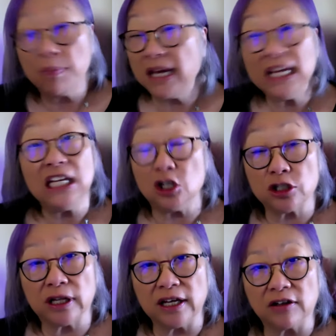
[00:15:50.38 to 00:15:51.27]
many
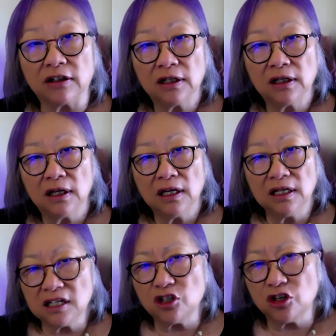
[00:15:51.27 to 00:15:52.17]
years later, he
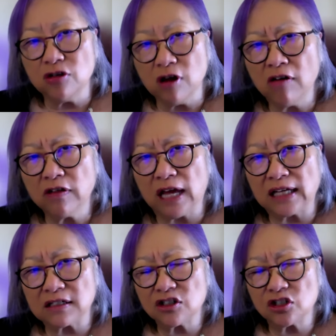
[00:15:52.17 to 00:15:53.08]
said, you know
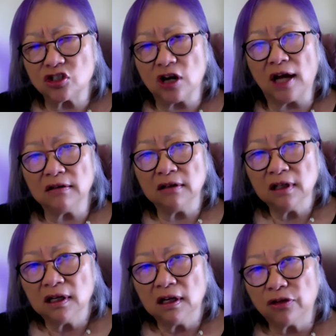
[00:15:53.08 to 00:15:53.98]
that John
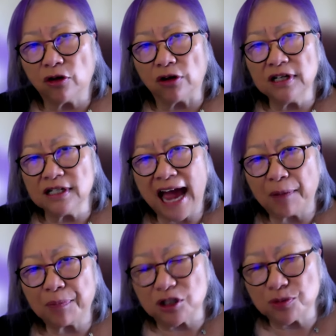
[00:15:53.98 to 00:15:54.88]
thought his
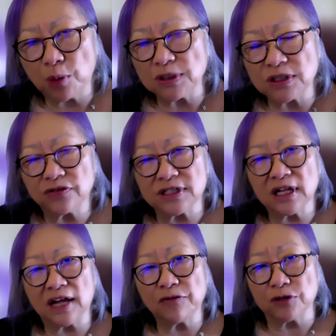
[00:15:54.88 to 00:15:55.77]
happiest moments of
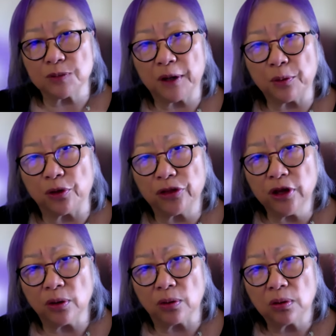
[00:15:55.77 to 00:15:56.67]
his life was spent with
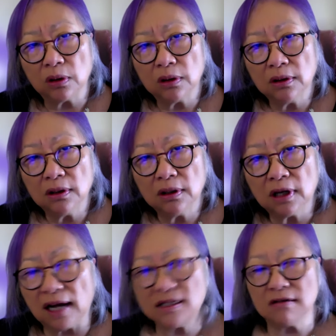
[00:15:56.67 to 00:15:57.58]
you.
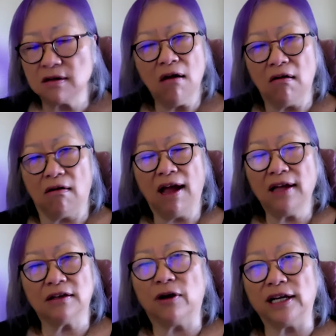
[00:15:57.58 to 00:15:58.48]
I said, no, I
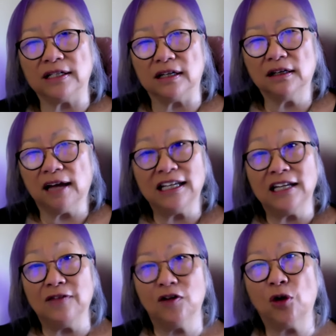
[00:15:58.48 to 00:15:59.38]
had no idea. I
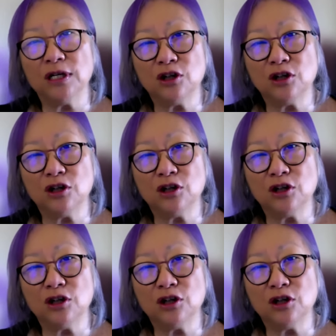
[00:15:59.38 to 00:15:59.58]
didn't even know he